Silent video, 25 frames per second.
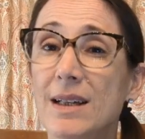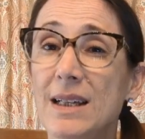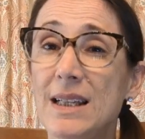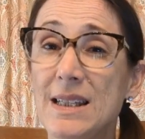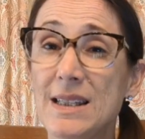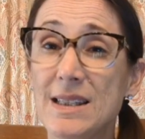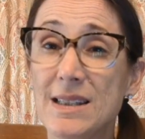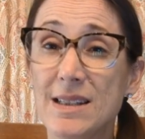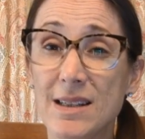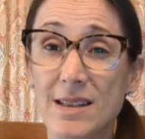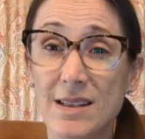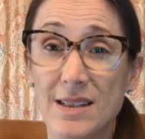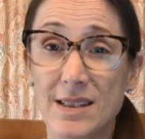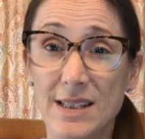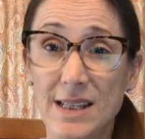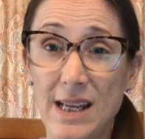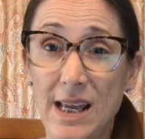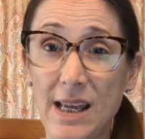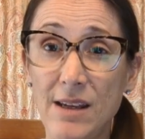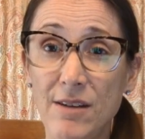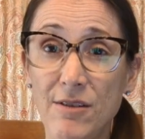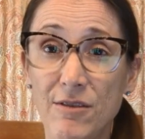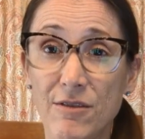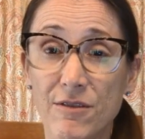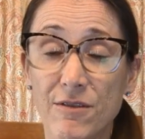It's
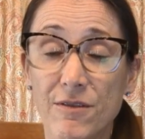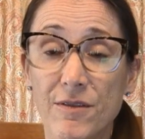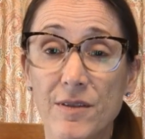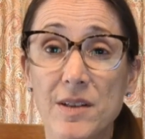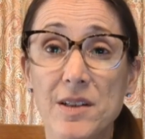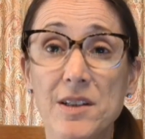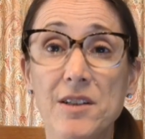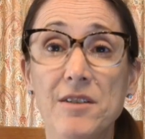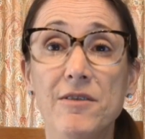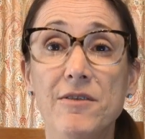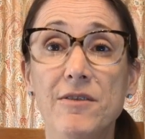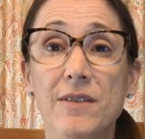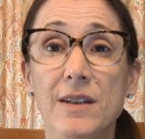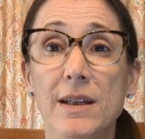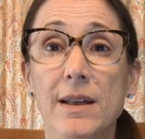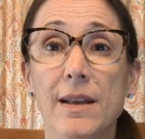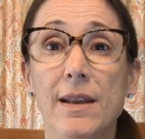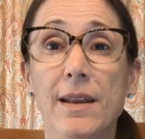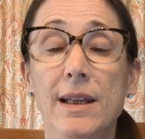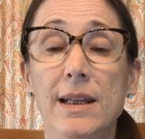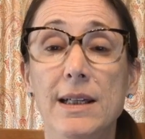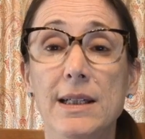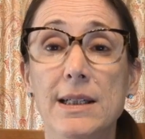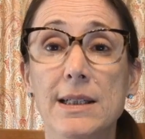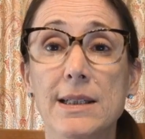safe to feel
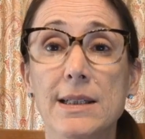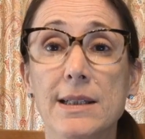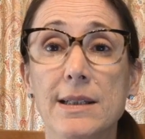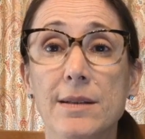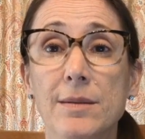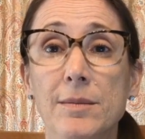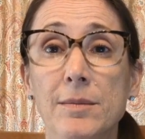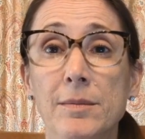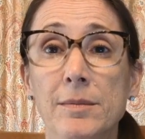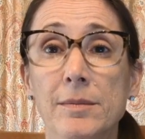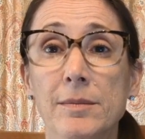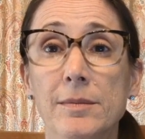this.